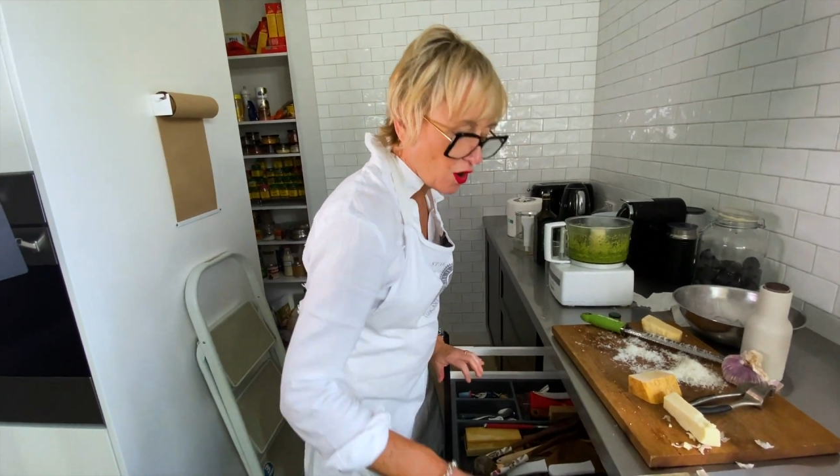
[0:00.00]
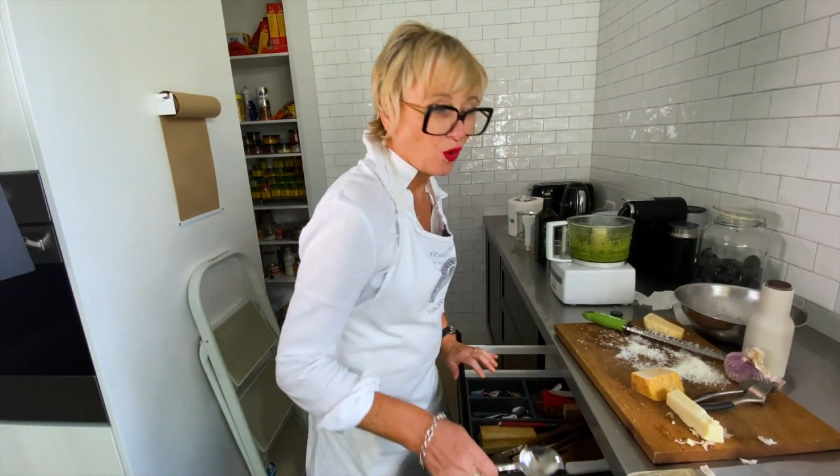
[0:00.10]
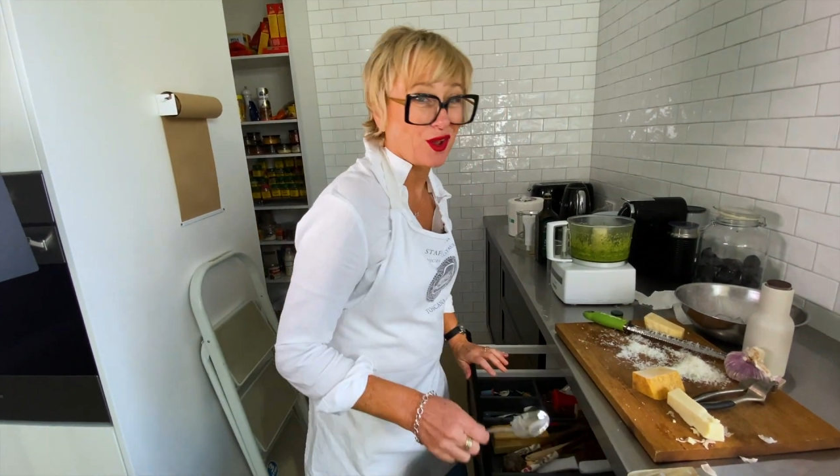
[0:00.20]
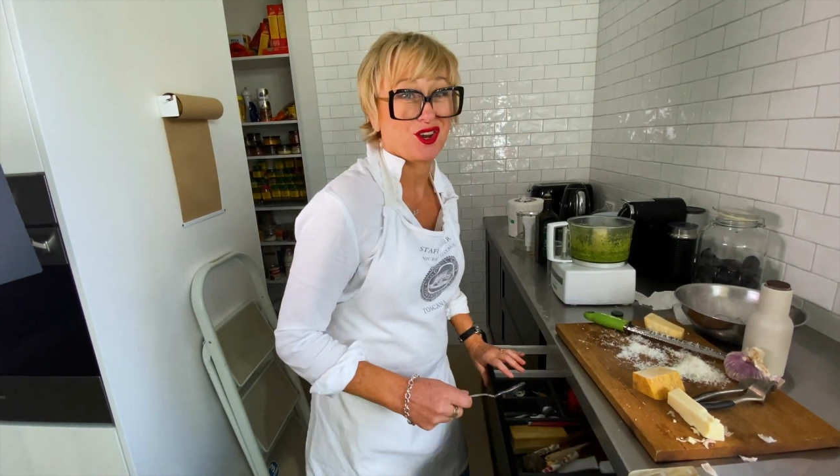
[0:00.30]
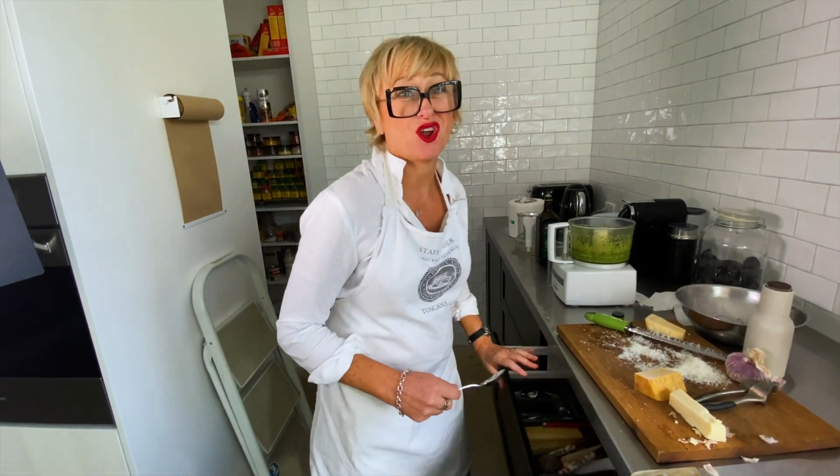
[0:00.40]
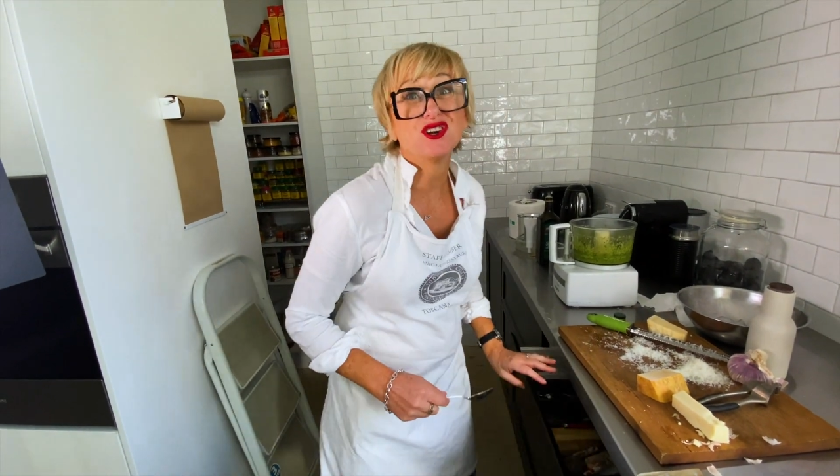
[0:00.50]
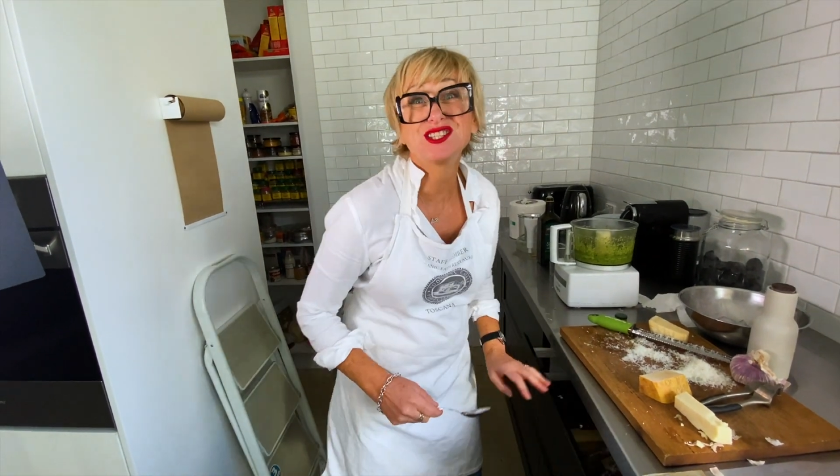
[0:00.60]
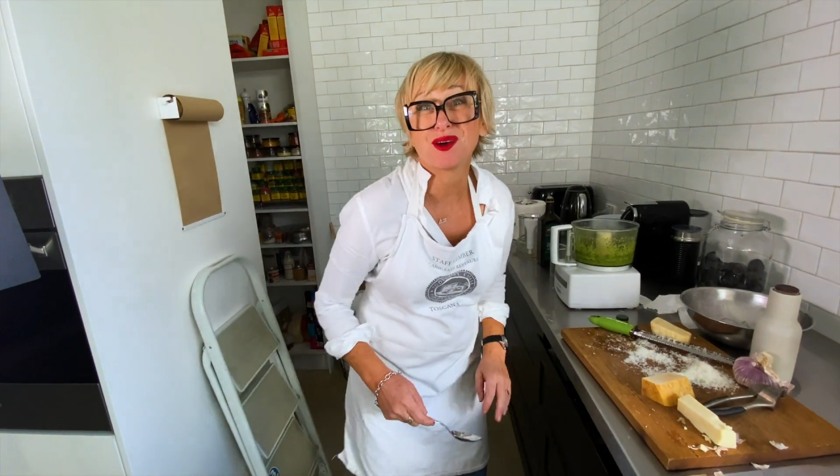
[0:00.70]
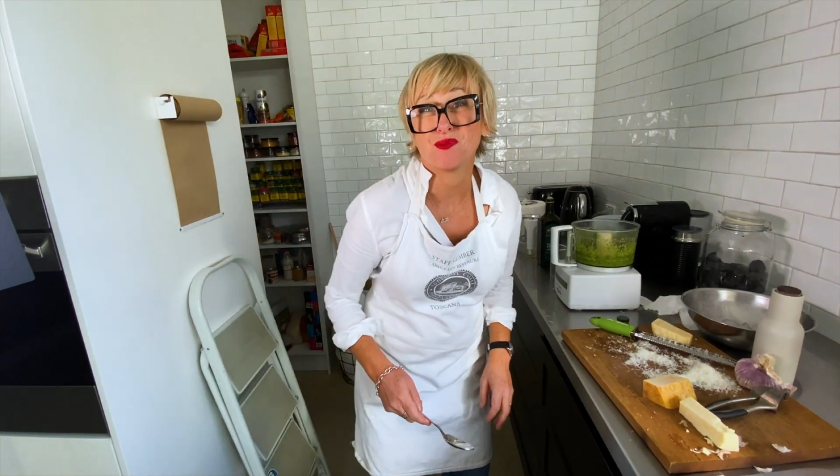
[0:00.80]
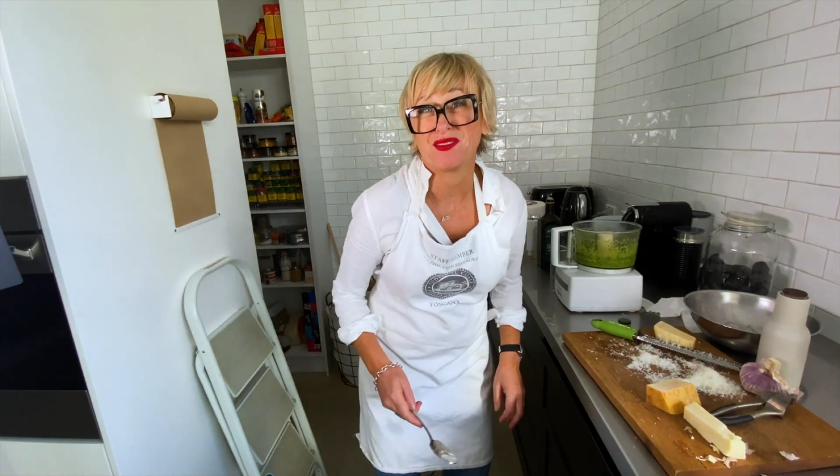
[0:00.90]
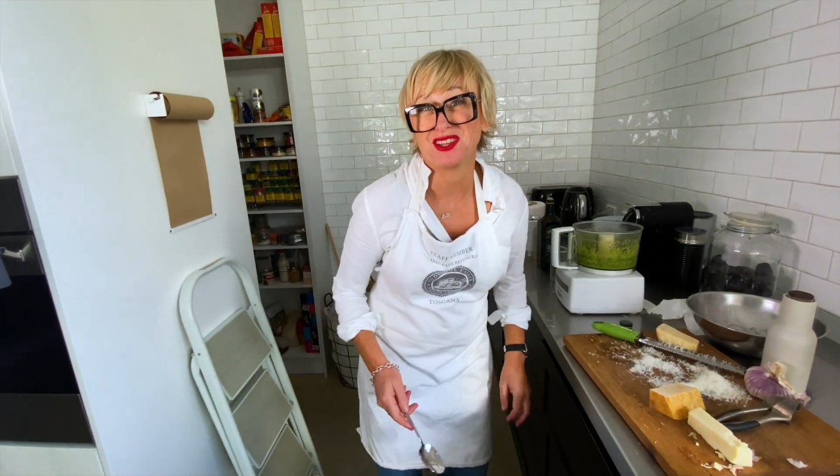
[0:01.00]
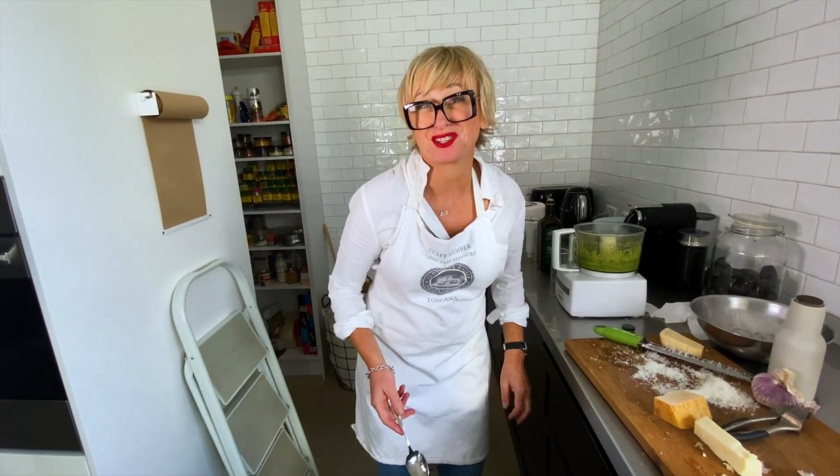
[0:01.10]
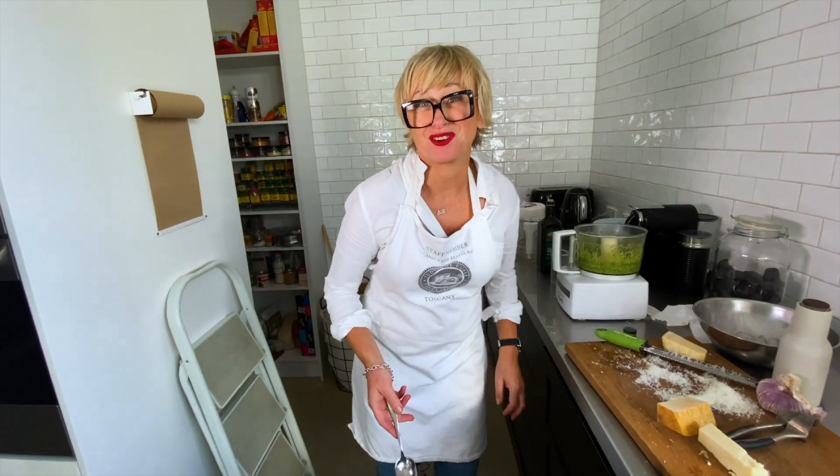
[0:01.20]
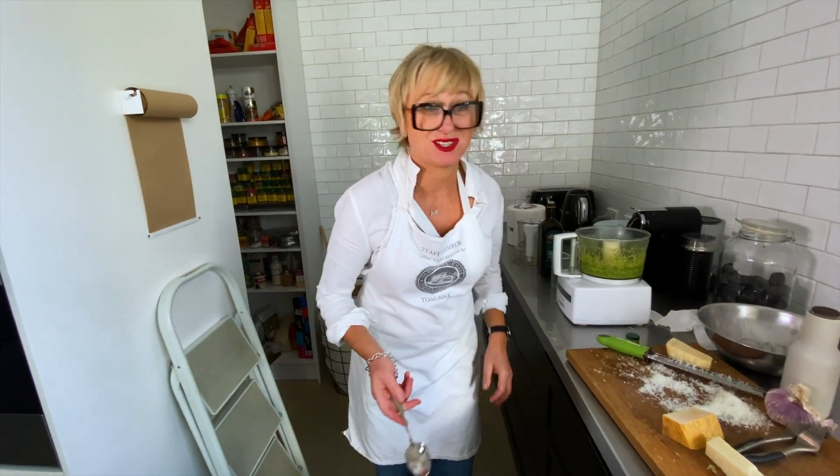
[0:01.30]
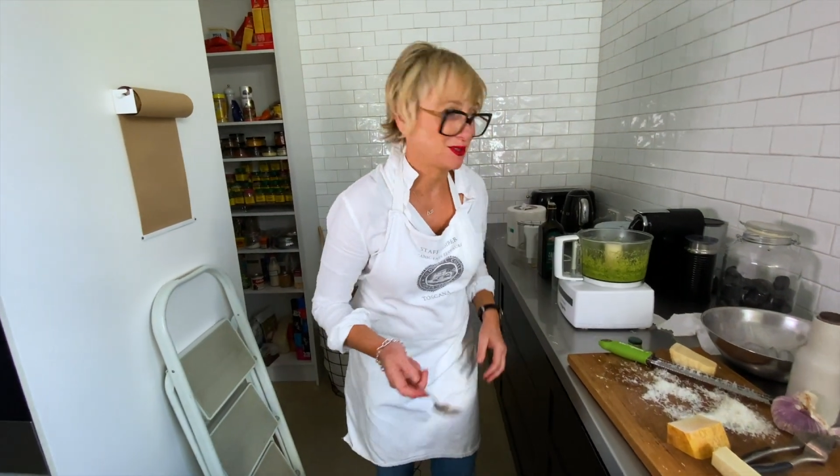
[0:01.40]
or you know someone that's
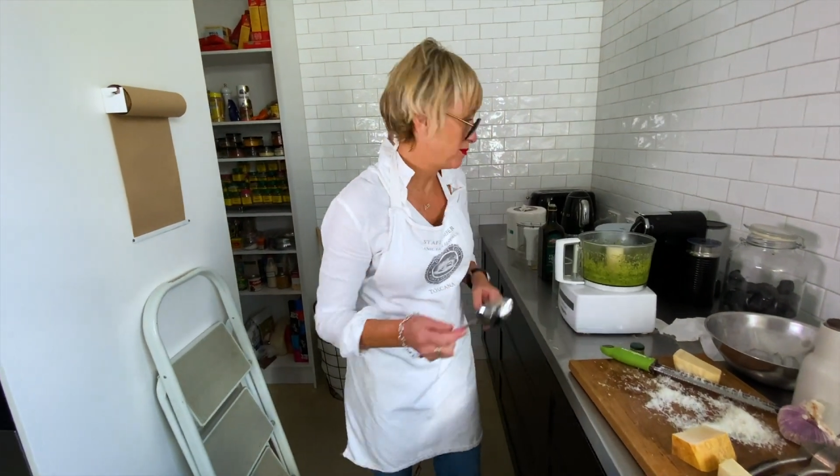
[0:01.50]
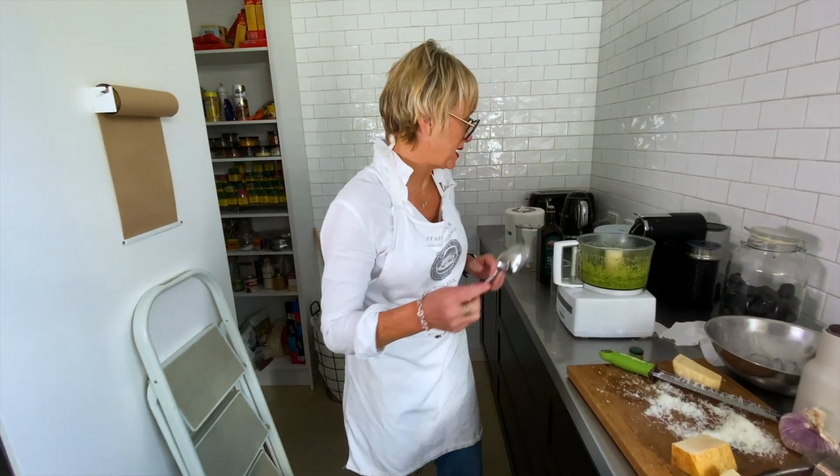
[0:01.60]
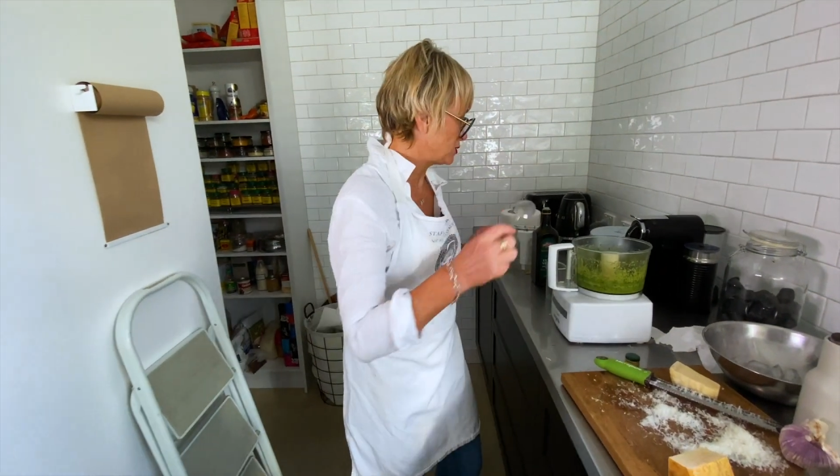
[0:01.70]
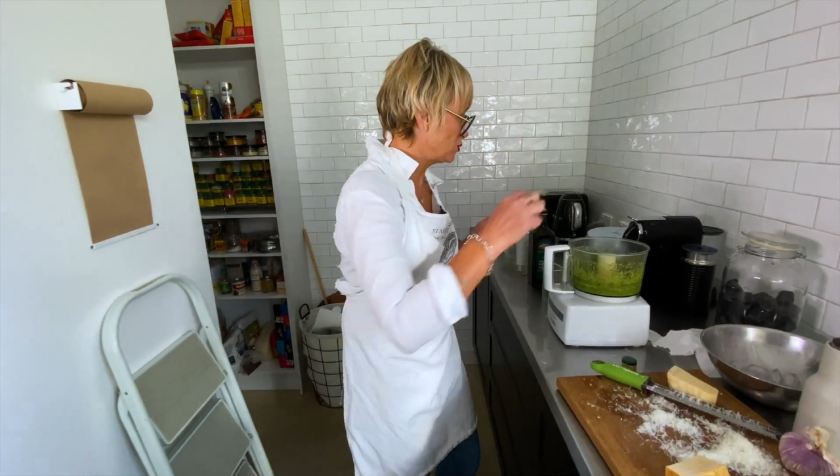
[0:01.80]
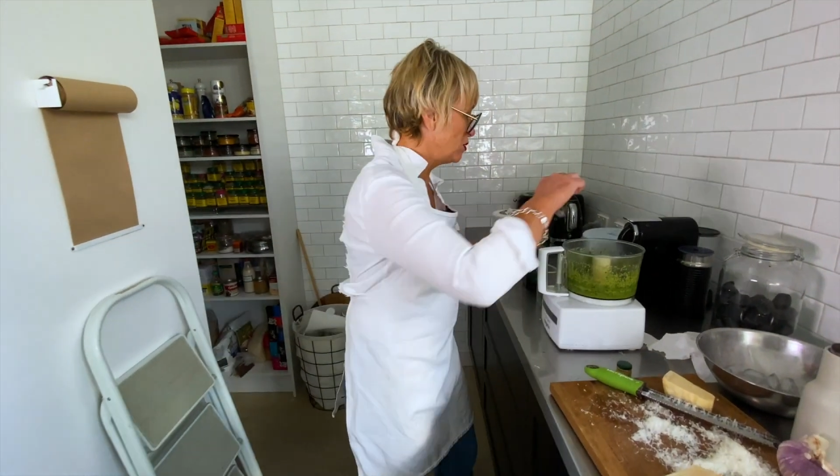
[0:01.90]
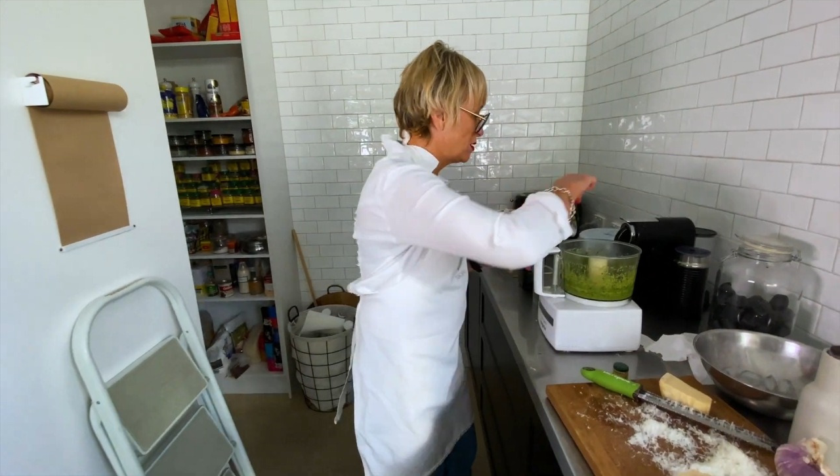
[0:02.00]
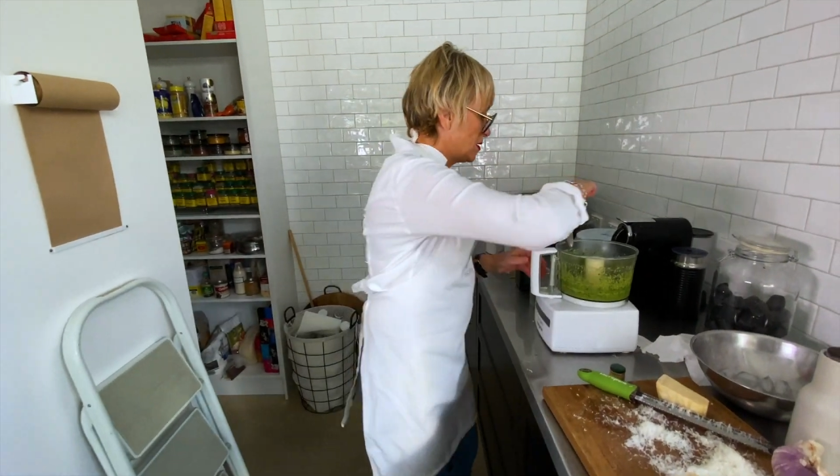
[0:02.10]
got some basil.